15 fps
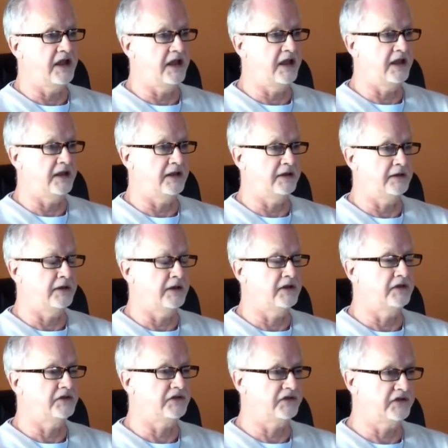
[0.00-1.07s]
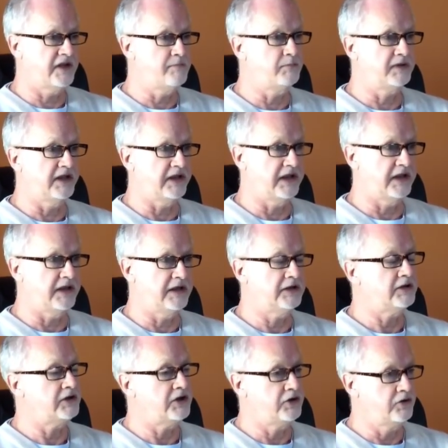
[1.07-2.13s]
And
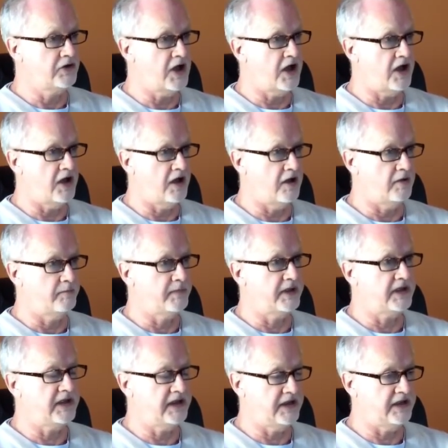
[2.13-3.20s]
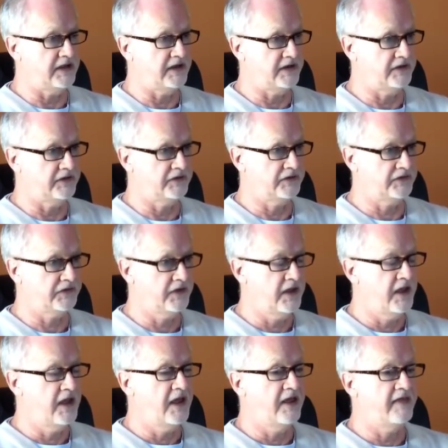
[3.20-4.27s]
simply, NuCalm is
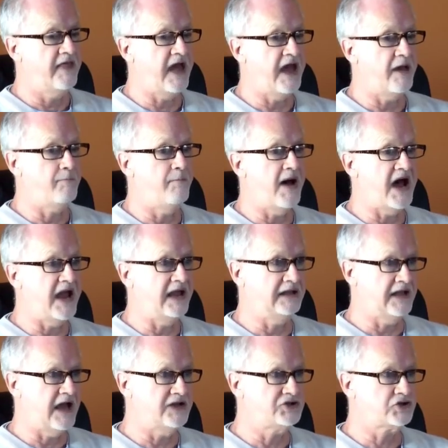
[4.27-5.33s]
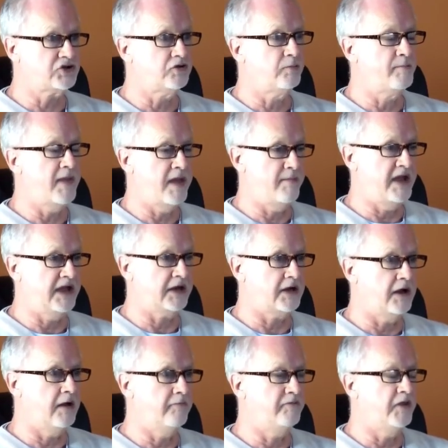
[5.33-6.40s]
that biological mimic
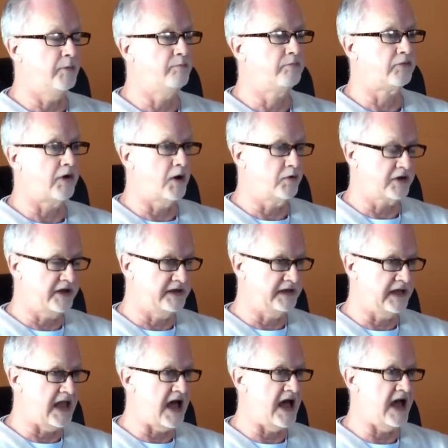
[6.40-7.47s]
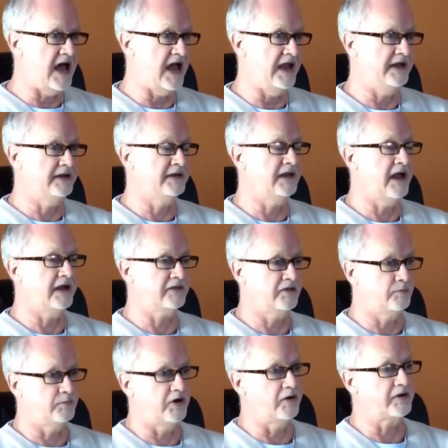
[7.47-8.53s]
of the broken line, like
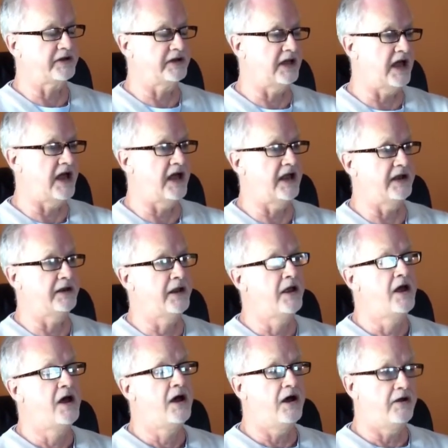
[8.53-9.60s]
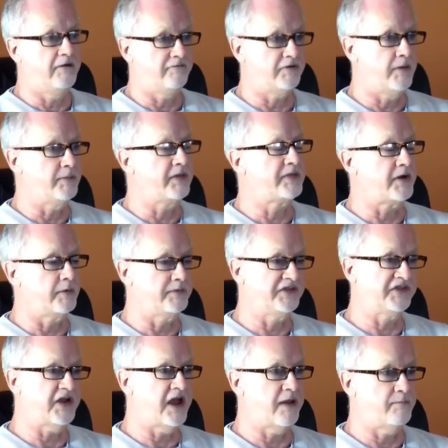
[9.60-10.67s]
the broken line from the
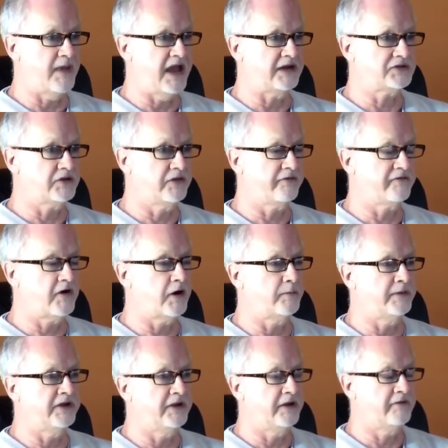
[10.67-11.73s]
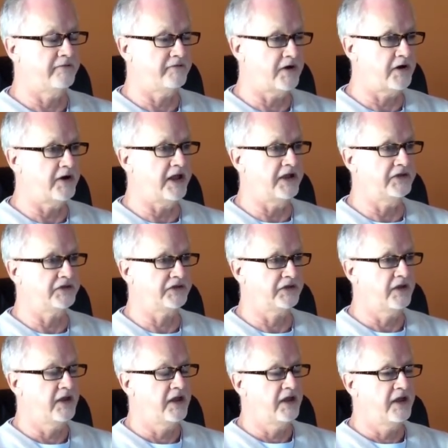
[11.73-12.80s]
thermostat back to the
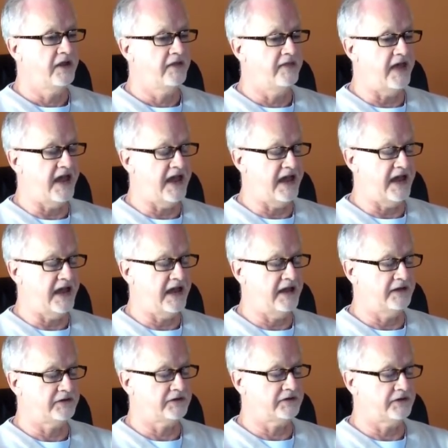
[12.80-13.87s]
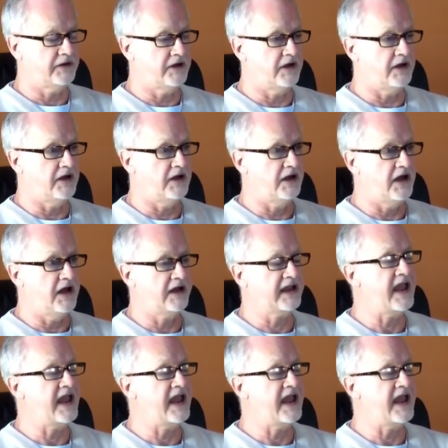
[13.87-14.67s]
furnace that uh,